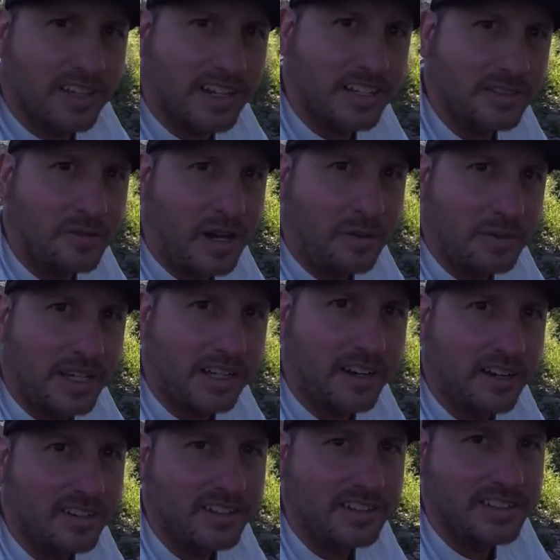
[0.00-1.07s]
doesn't want me
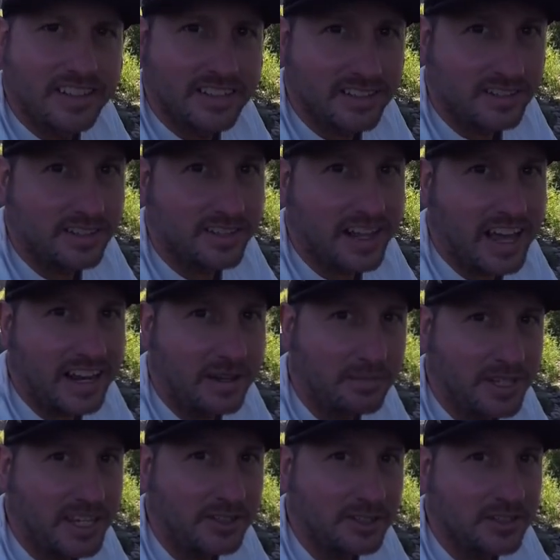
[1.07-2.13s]
here. Good
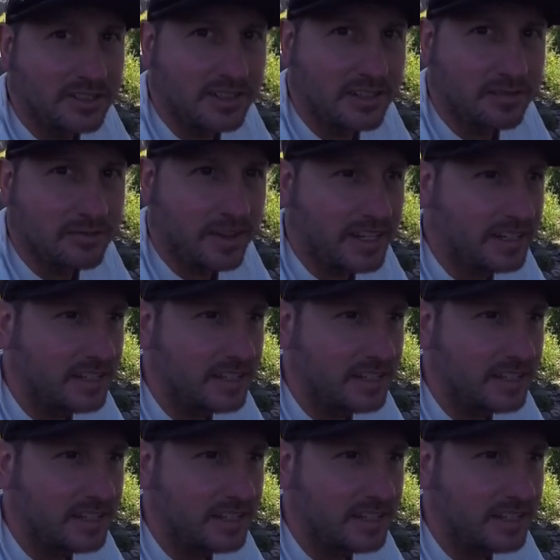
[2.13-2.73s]
adaptation to defend